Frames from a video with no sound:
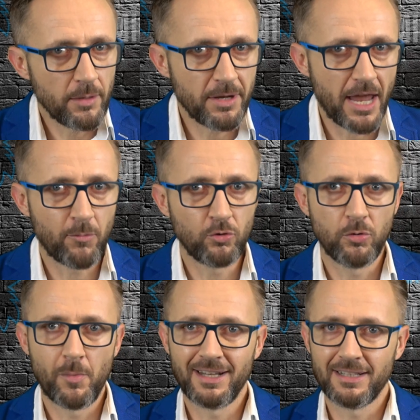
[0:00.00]
be able to
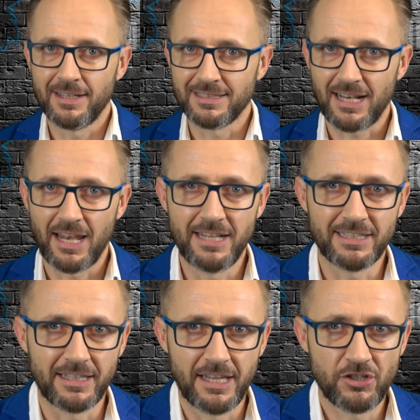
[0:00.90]
maintain client's
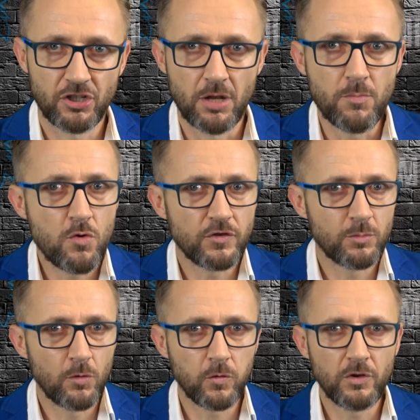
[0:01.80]
attention and move
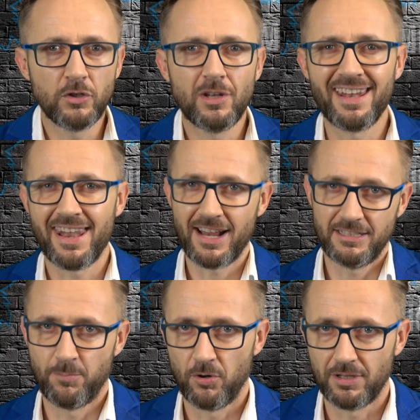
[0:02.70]
smoothly to the next
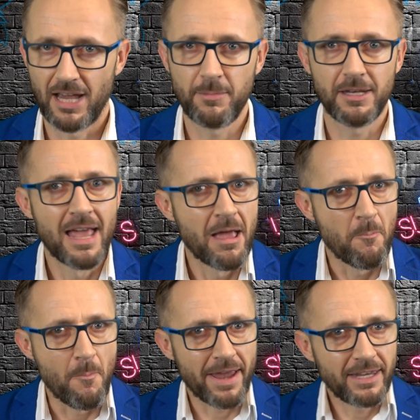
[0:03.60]
point. I mean,
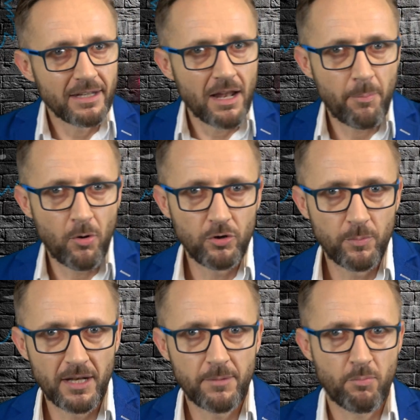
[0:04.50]
making an
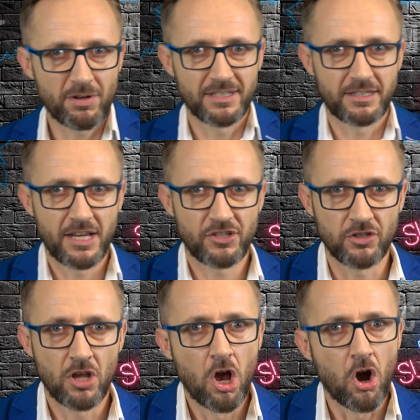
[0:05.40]
appointment,
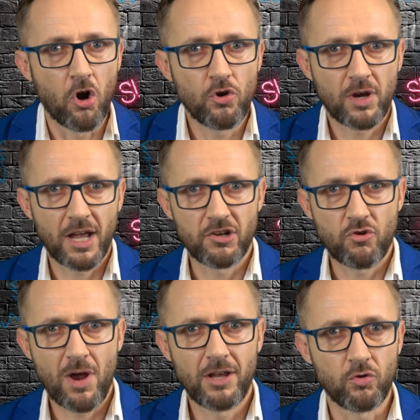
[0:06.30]
presentation, or you can
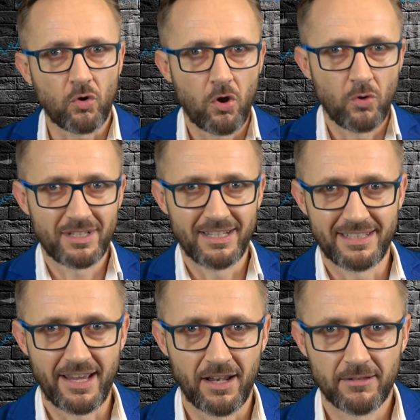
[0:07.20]
try to close a
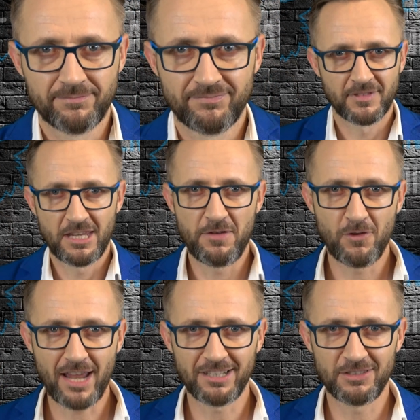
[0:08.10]
sale. If you
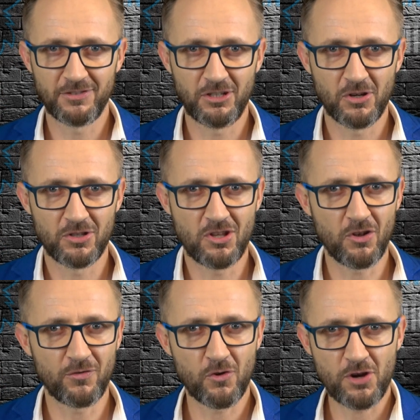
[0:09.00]
like this video, don't
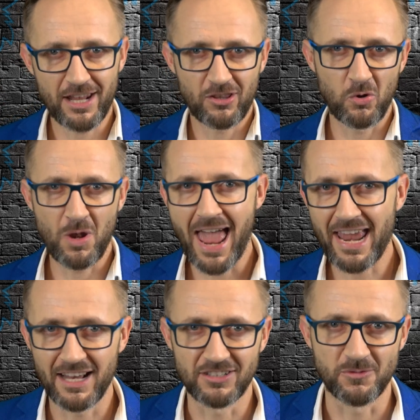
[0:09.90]
forget to
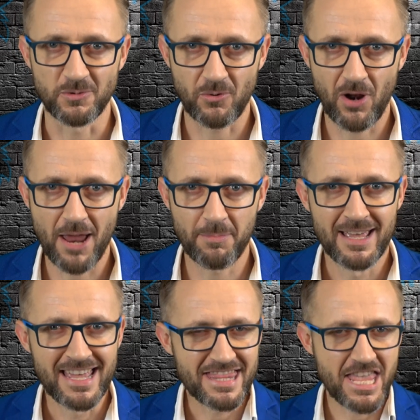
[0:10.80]
like and subscribe.
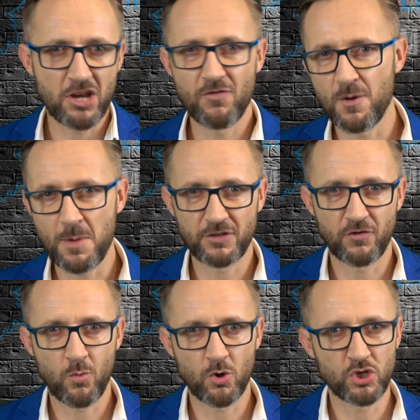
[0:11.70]
Thank you very much
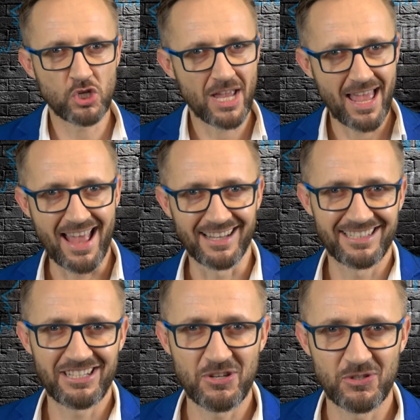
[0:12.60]
for watching and
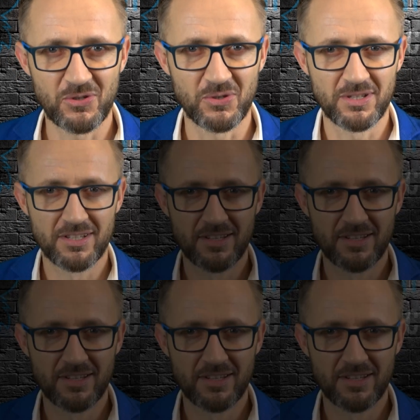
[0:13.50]
see you soon.